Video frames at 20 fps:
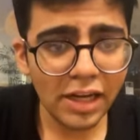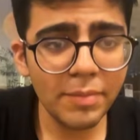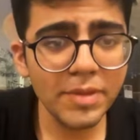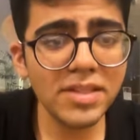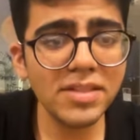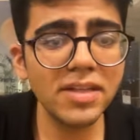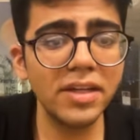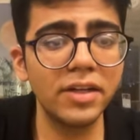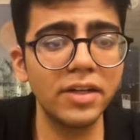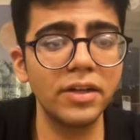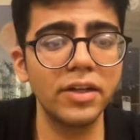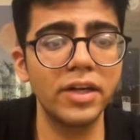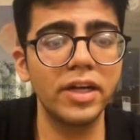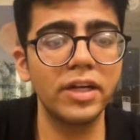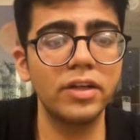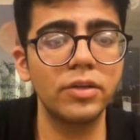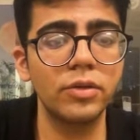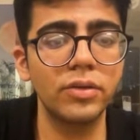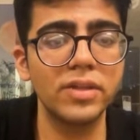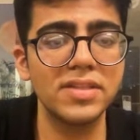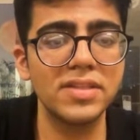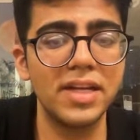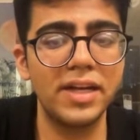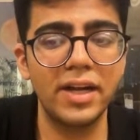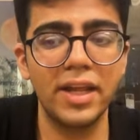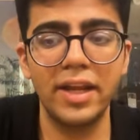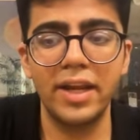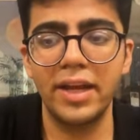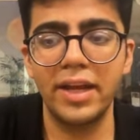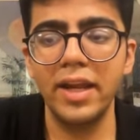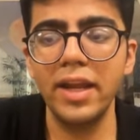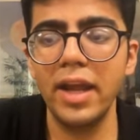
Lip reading: me just iterate through this entire array,